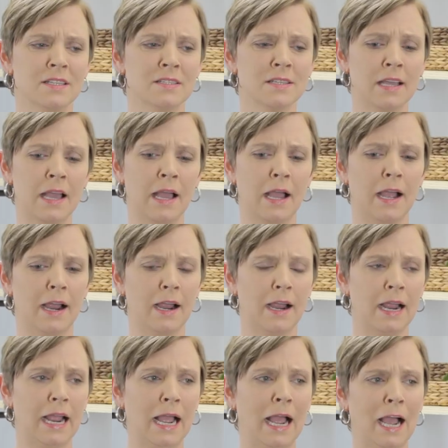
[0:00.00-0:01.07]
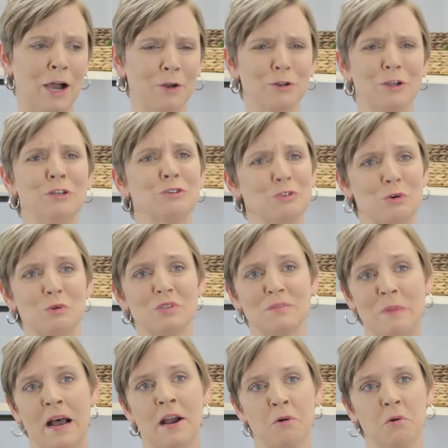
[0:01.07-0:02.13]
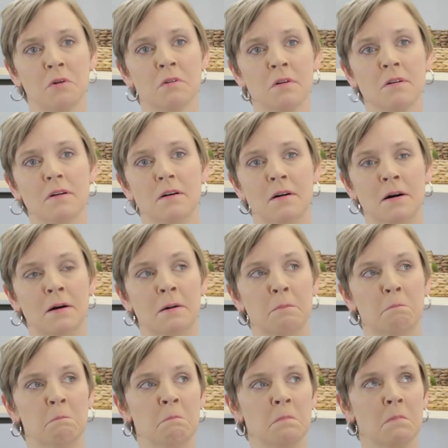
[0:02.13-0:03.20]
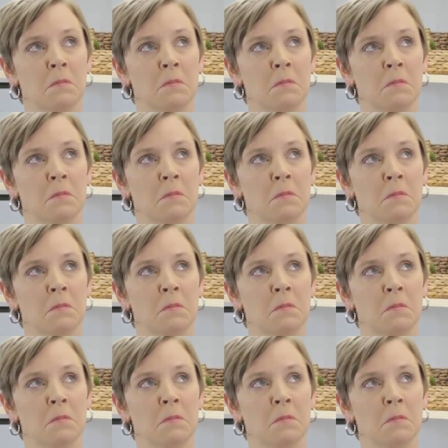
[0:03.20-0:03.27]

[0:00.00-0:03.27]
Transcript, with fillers: this out of control spiral. Um,